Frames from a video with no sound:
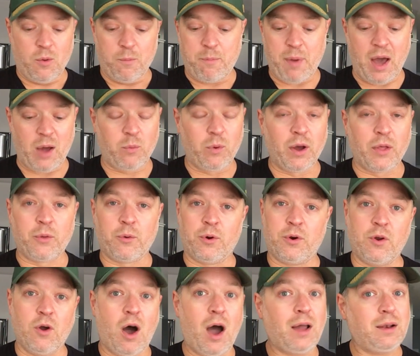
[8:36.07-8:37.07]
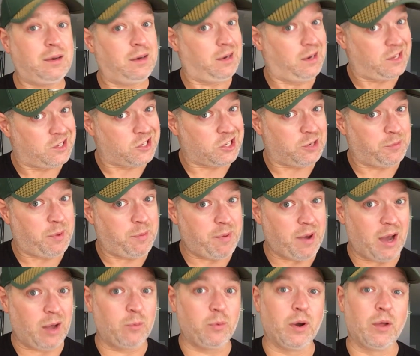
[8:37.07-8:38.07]
Bad weather or not, and it is going to be
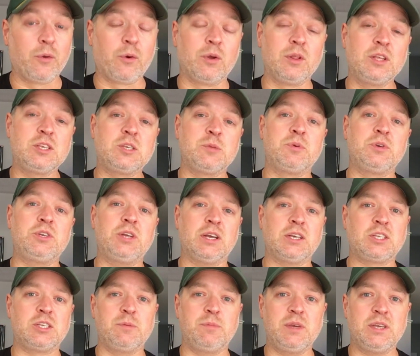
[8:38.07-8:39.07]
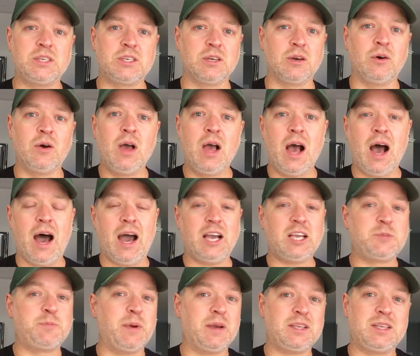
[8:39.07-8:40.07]
bad weather, at least it projects to be. So I
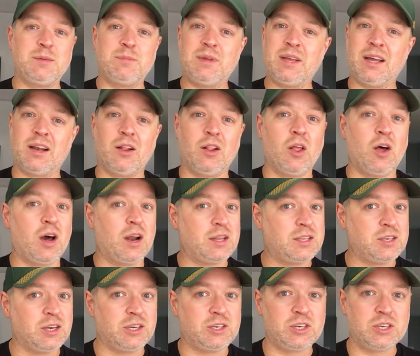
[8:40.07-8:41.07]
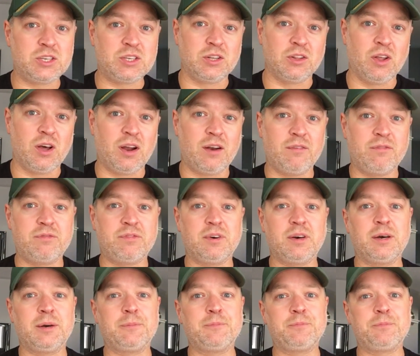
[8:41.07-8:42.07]
expect him to get a lot of touches, a lot of
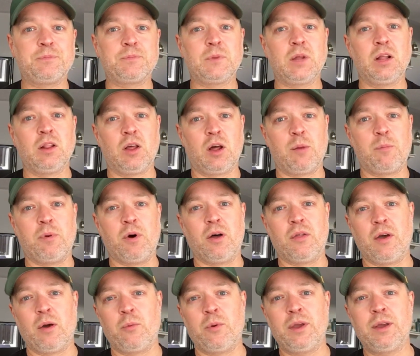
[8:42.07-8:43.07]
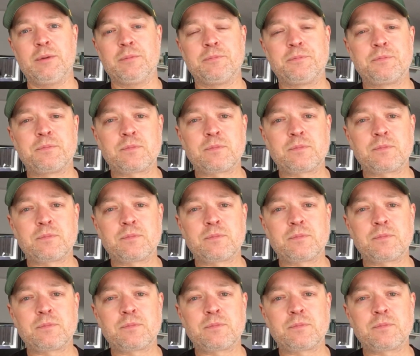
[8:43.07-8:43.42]
ball that week.